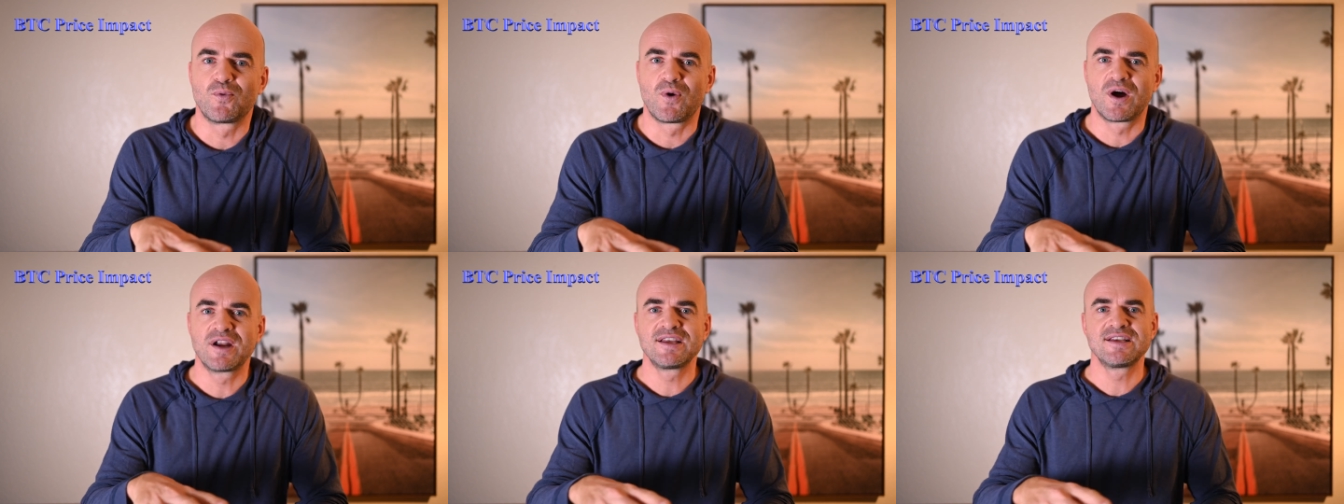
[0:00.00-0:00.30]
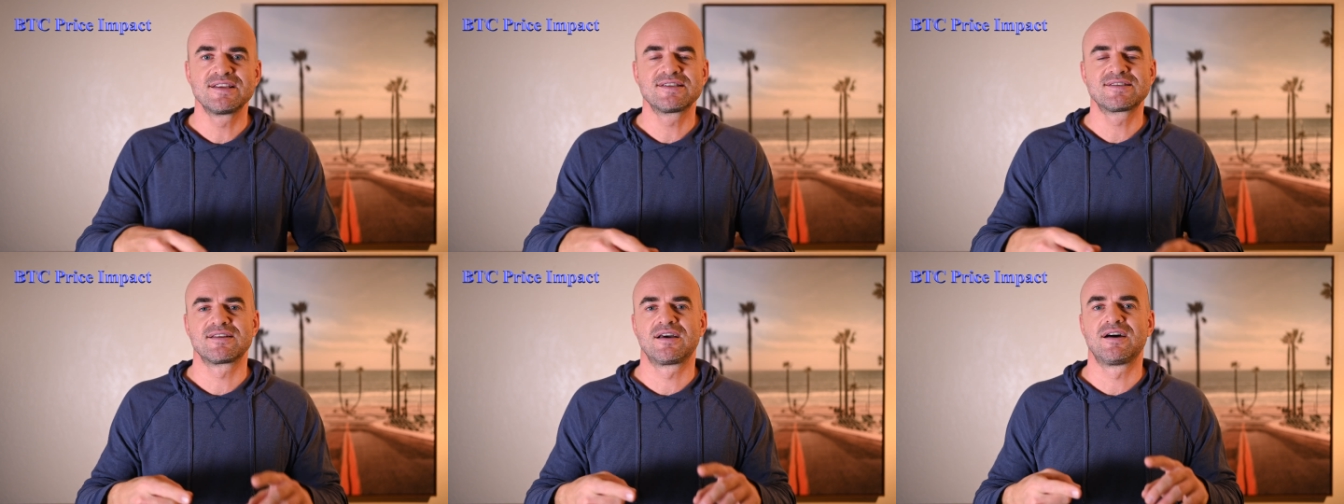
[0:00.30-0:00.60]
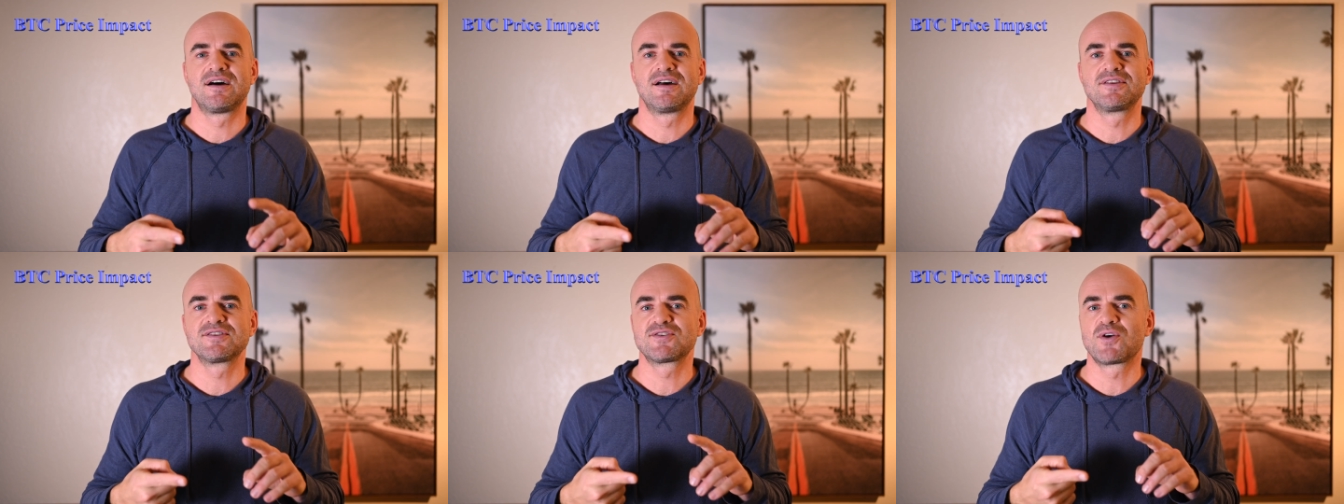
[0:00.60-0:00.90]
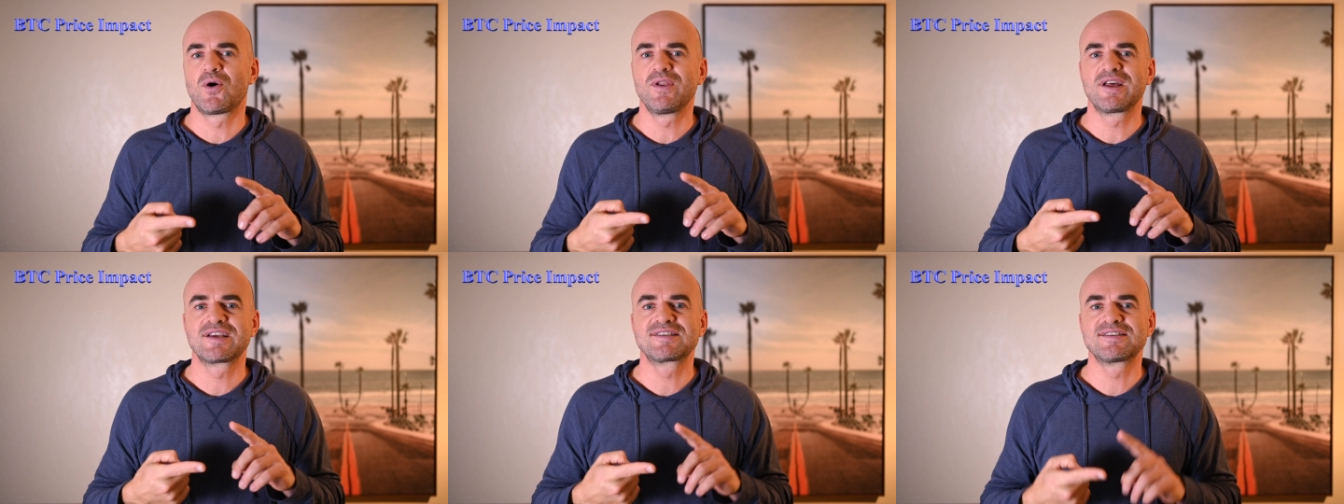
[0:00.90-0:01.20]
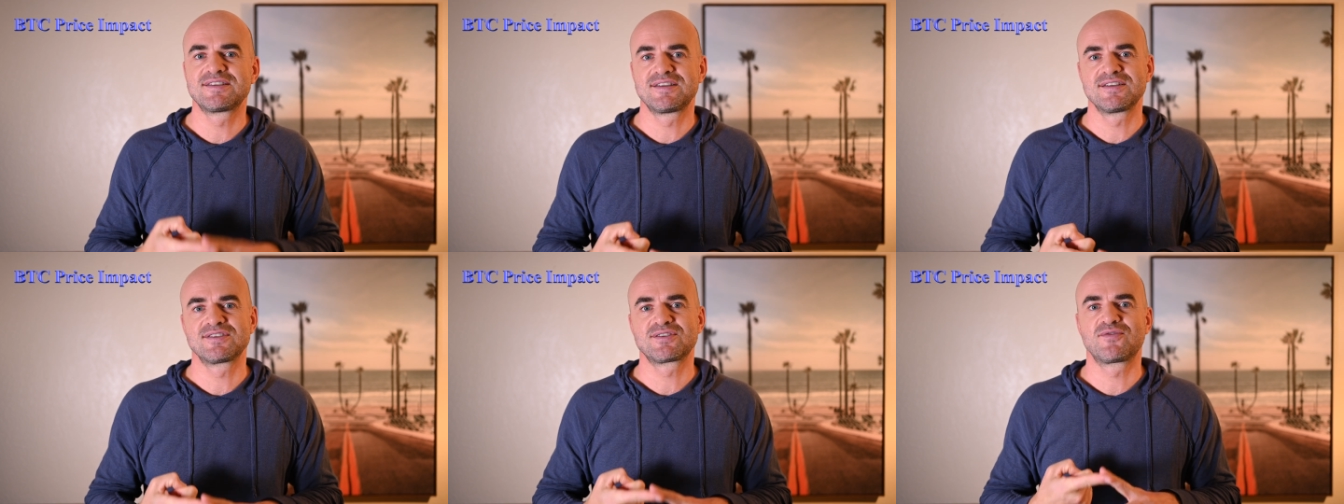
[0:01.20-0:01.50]
One is this whole
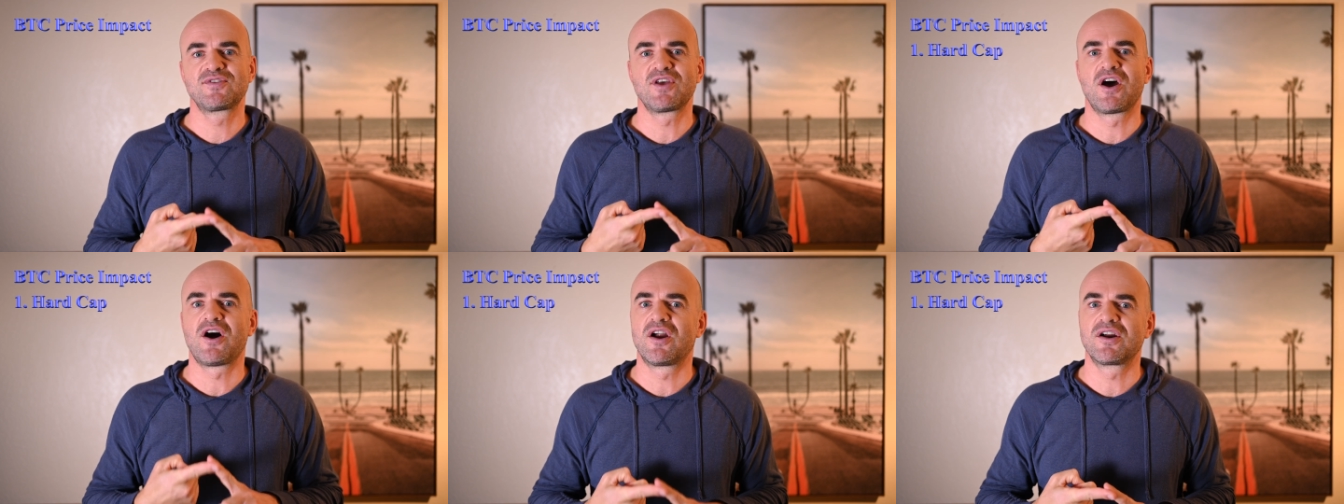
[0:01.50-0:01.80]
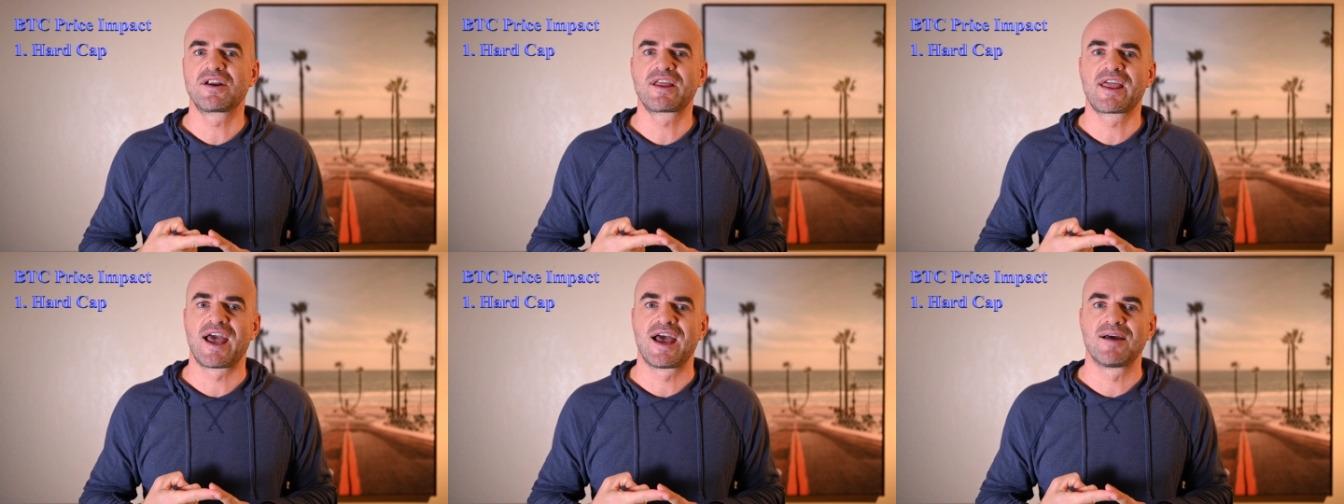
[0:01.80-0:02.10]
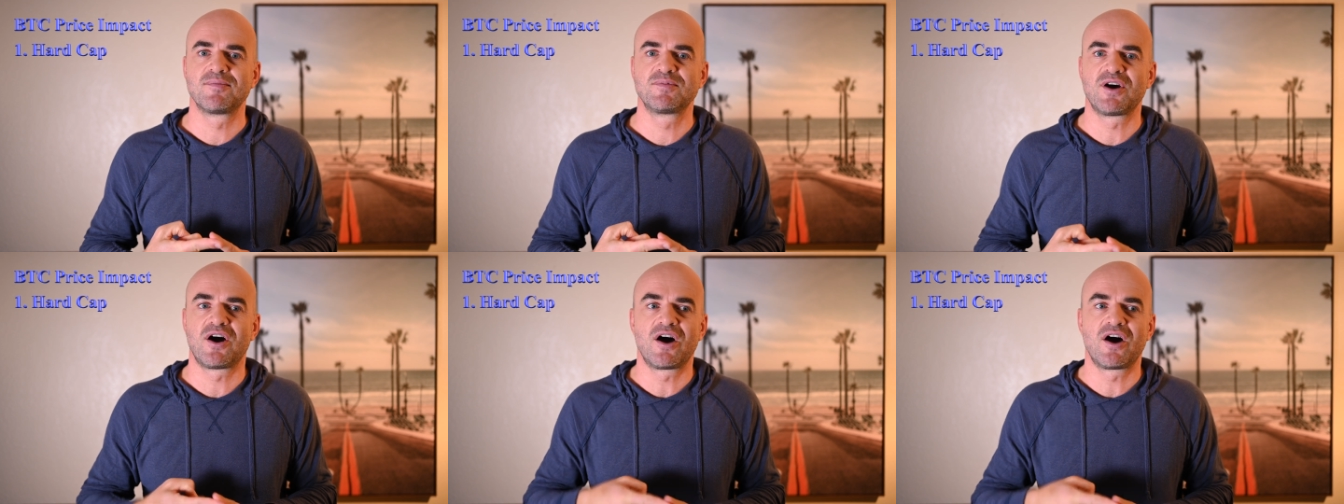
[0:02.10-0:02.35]
existence of the hard cap.